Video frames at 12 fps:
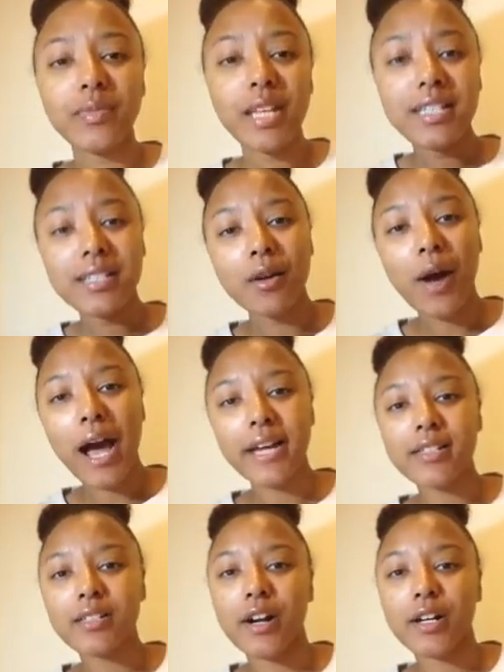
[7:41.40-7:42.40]
And so I
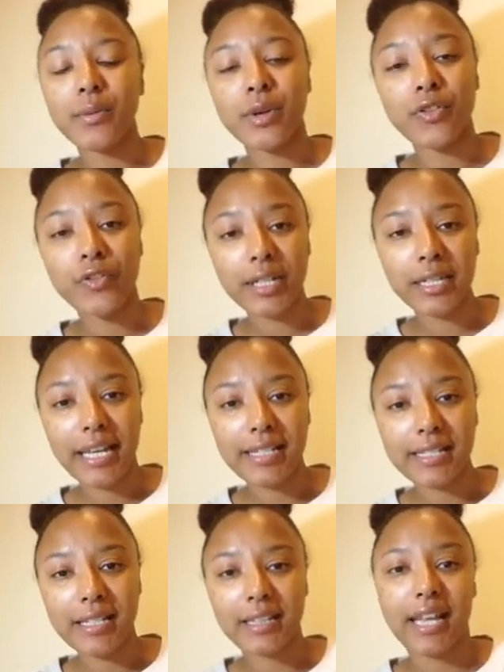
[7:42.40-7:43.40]
started with
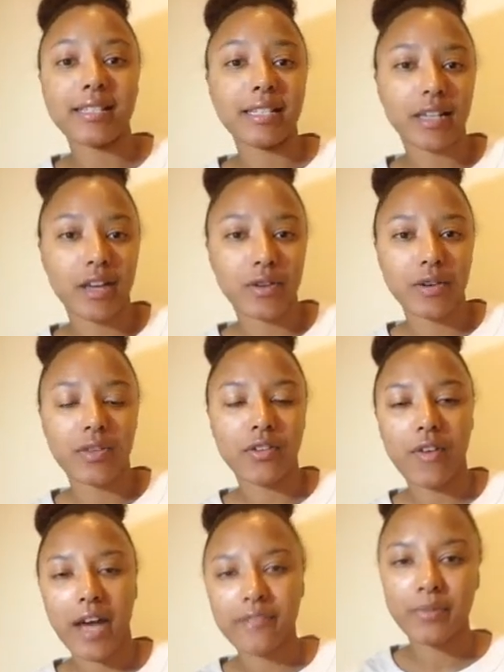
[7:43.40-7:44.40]
freelancing. That's another of the
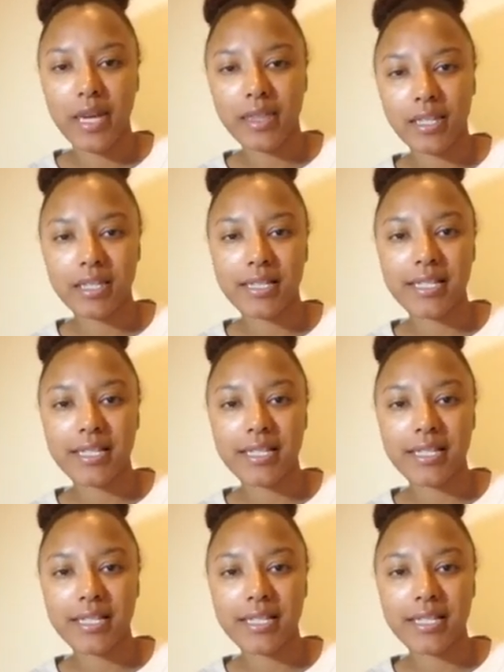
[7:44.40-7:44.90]
5 methods.